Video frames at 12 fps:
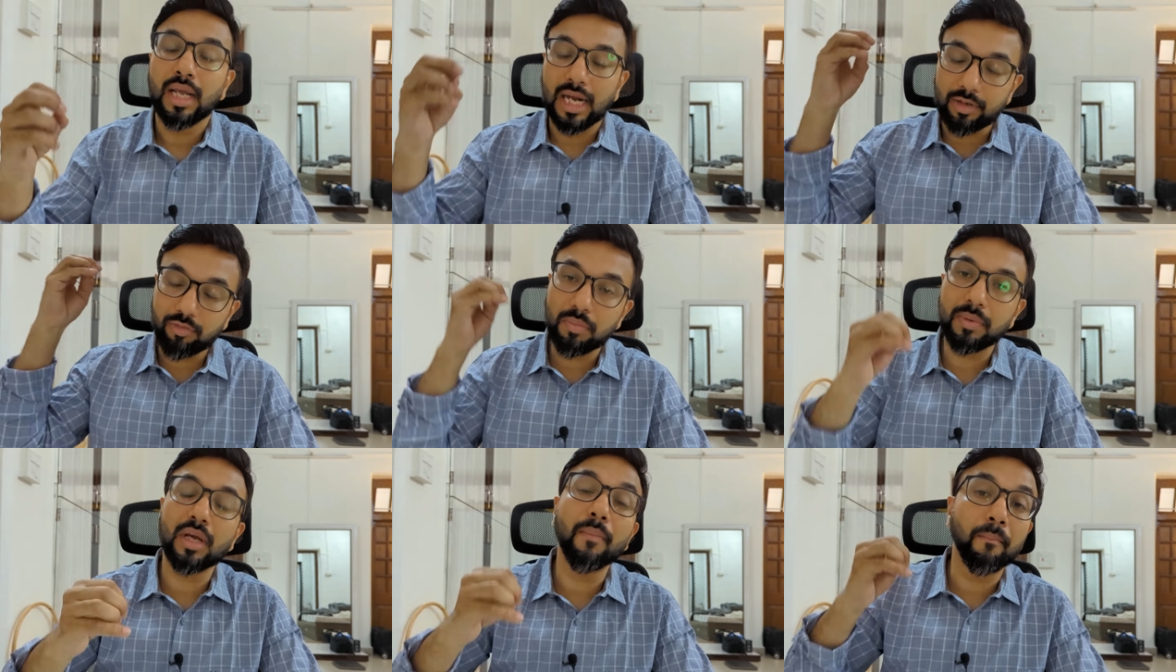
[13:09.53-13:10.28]
it will
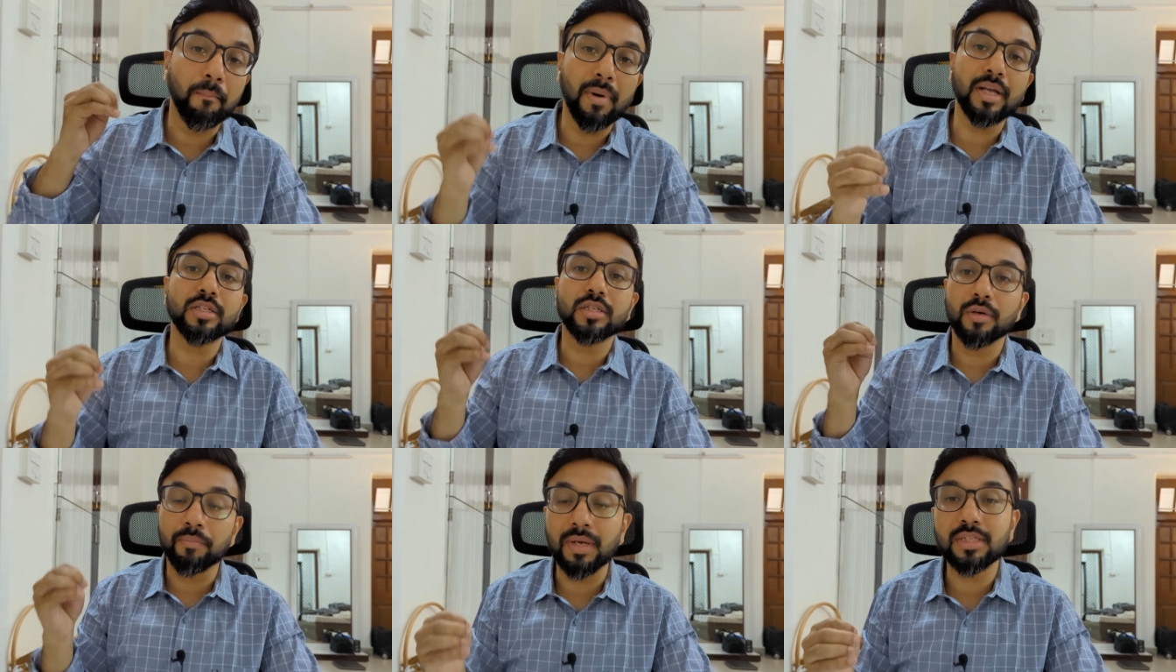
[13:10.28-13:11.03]
become much
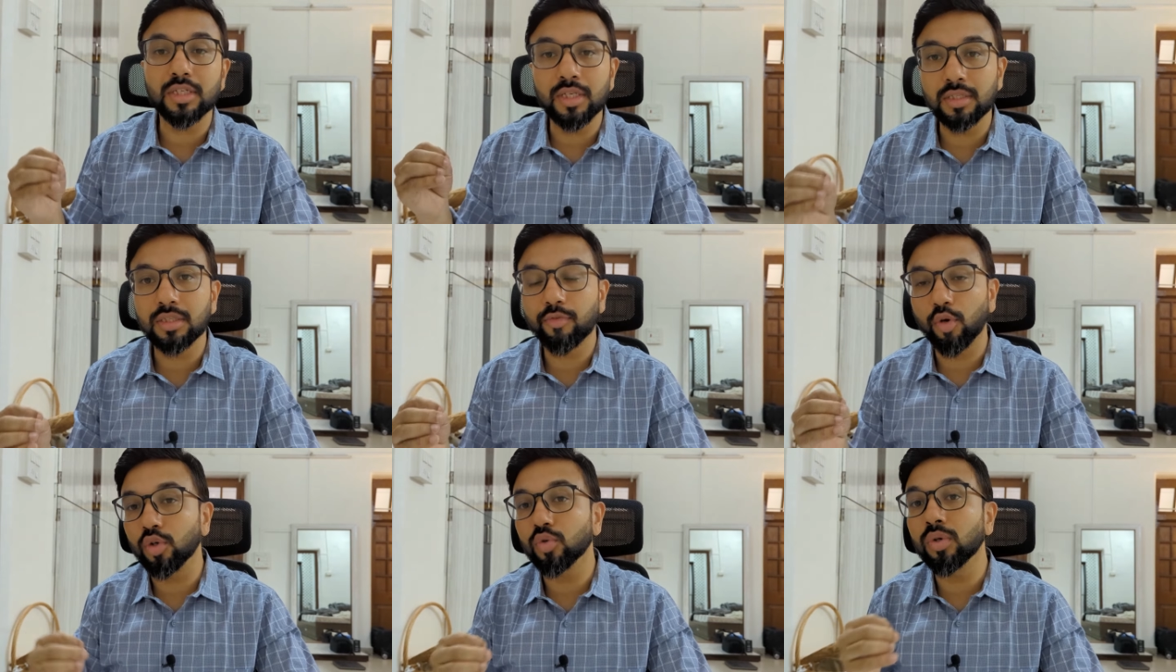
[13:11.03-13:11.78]
easier
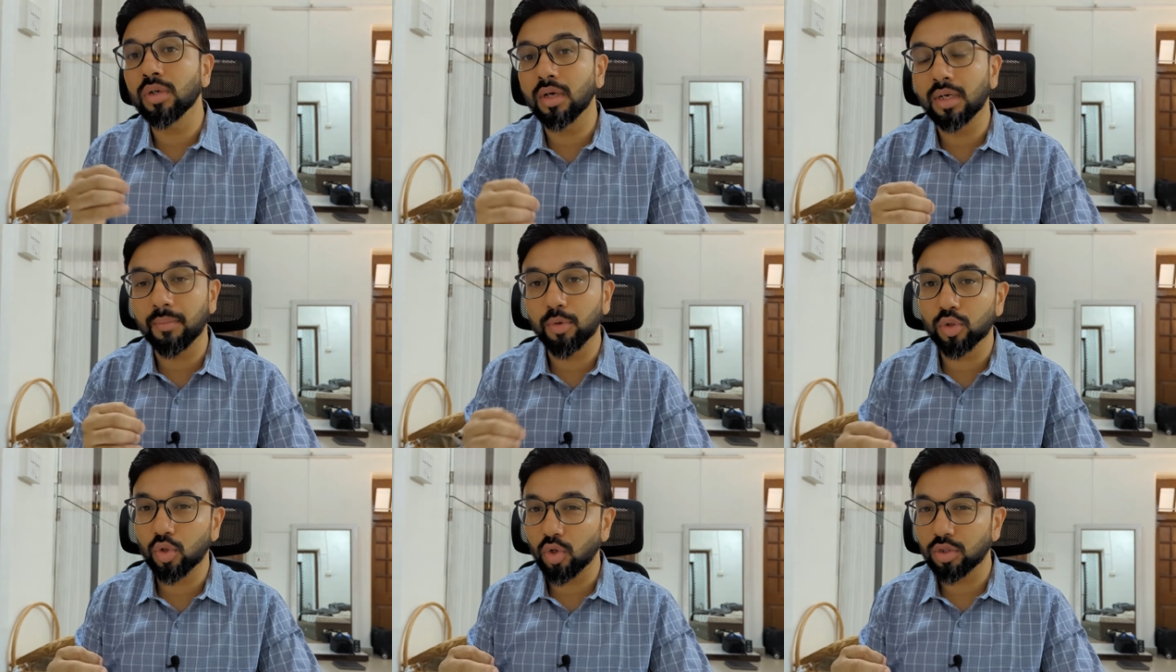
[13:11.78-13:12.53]
for you to learn
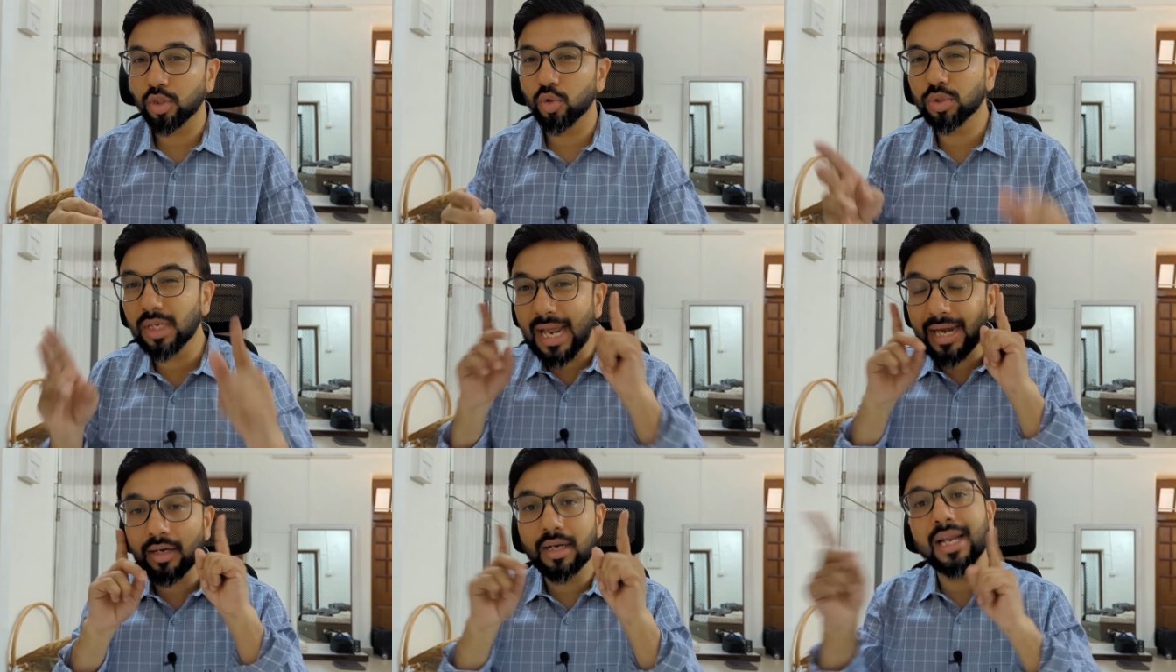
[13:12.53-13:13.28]
about the constitution
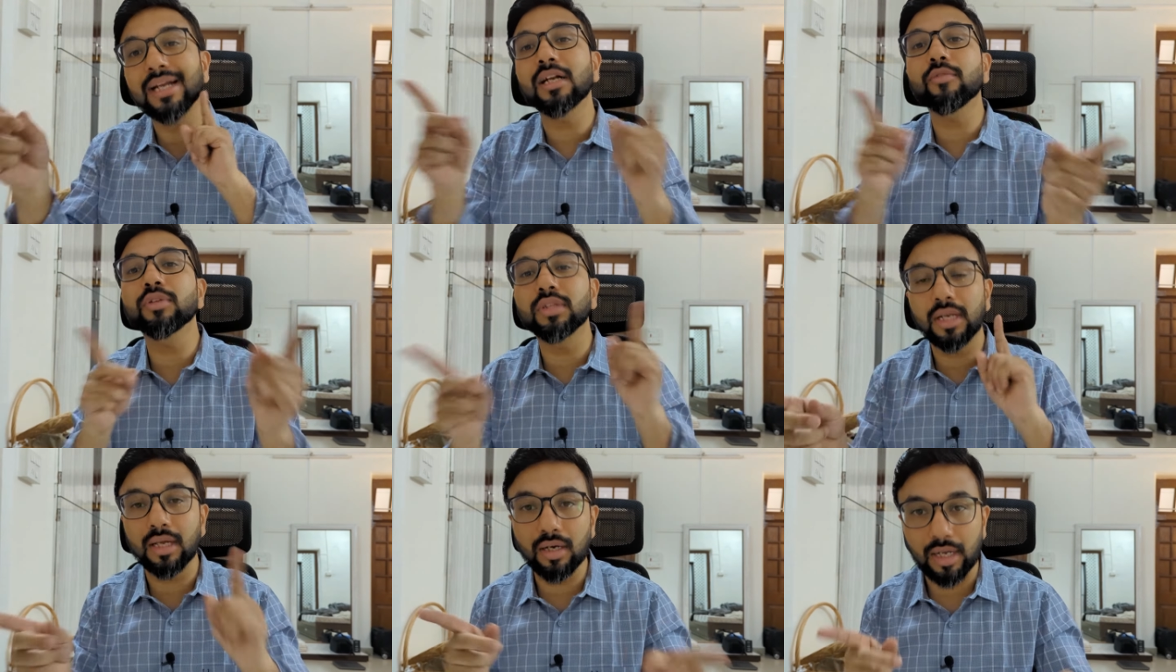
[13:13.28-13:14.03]
and relate it with
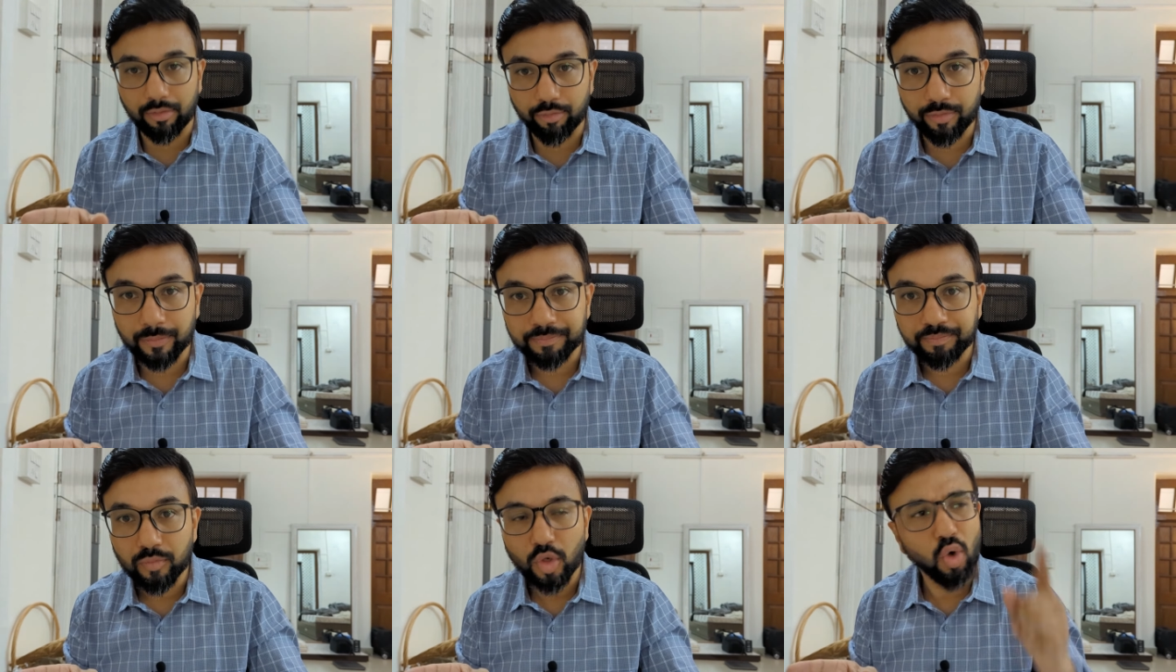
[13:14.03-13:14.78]
real life.
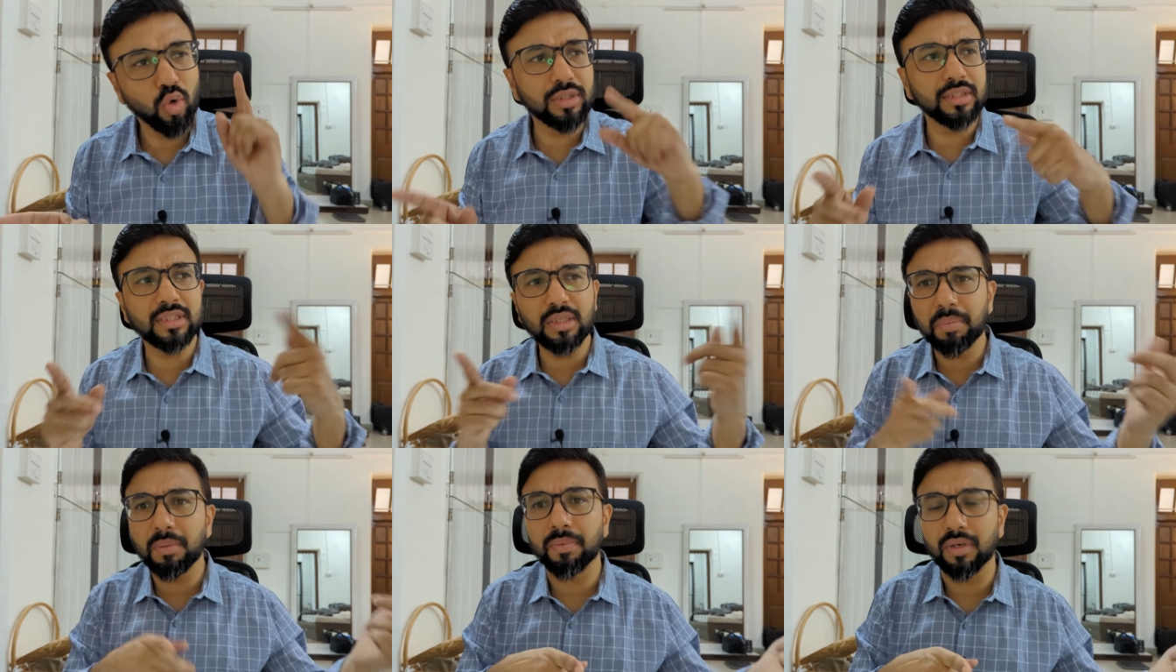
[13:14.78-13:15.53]
Oh, these are the
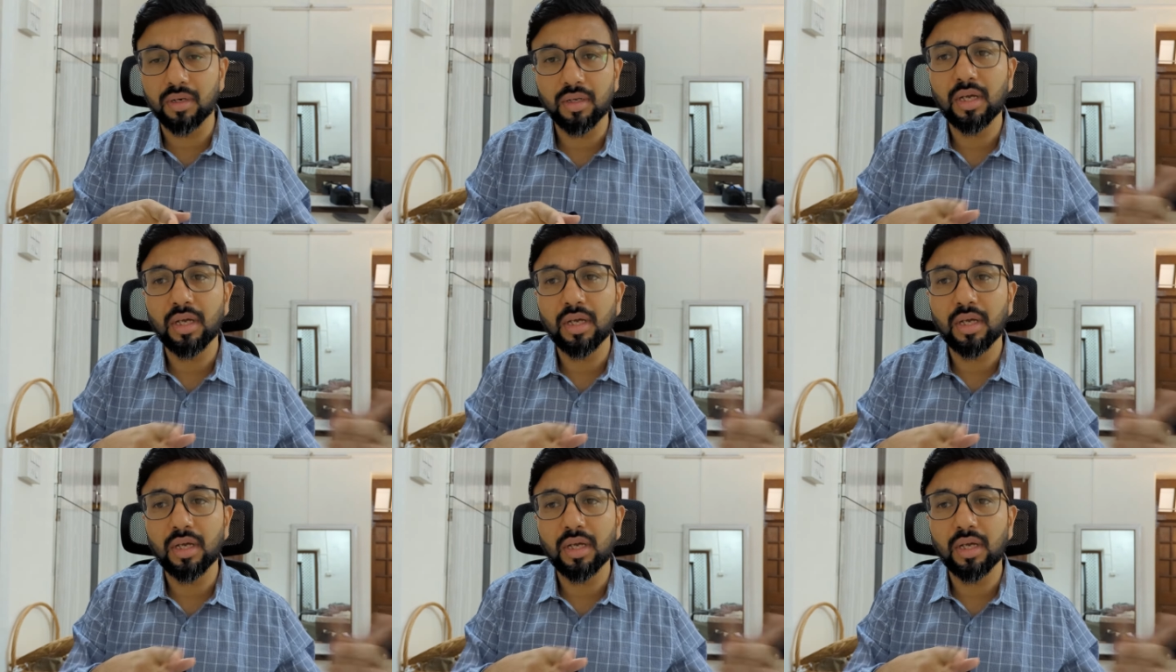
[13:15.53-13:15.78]
people